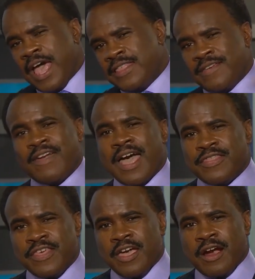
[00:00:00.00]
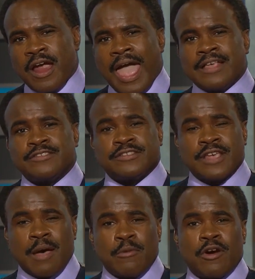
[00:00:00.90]
They've got their
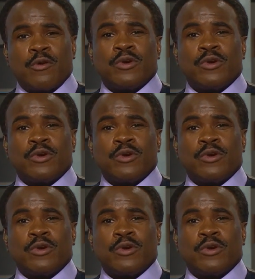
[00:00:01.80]
summer